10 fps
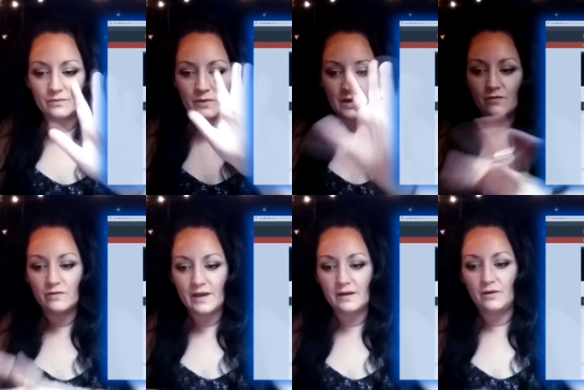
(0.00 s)
whenever
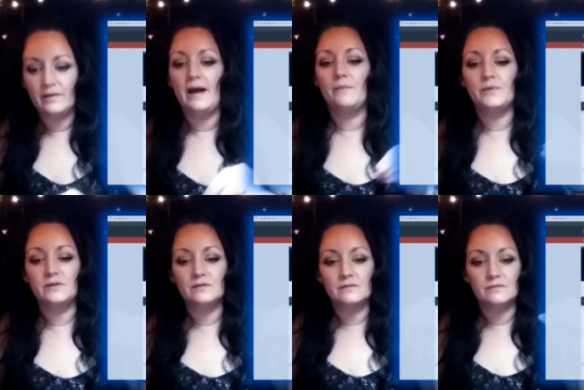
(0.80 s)
that all
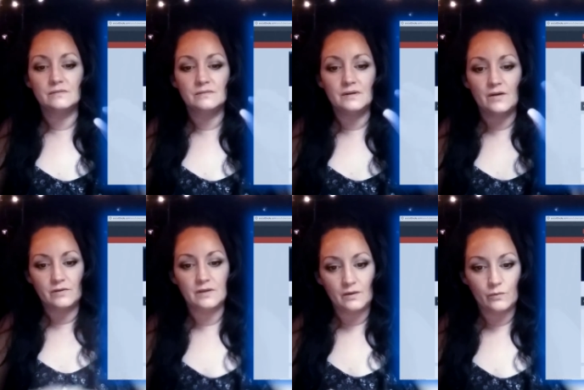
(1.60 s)
happened,
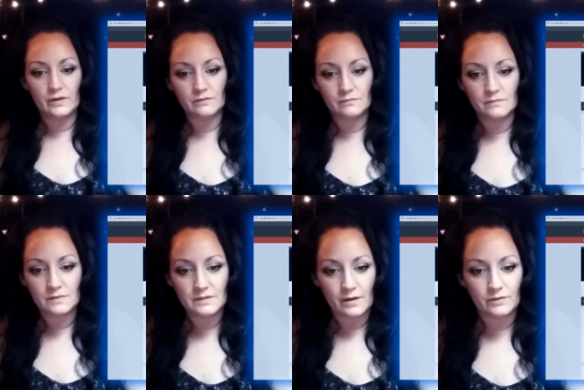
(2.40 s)
everything went
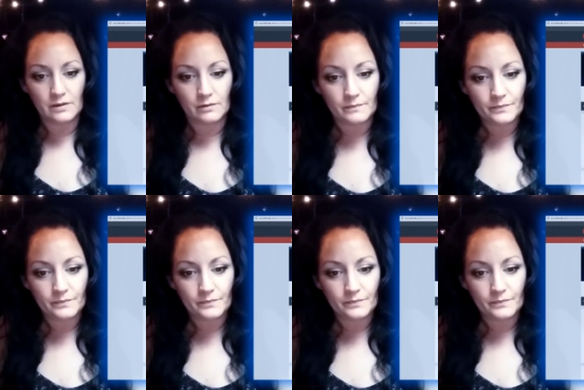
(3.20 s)
downhill.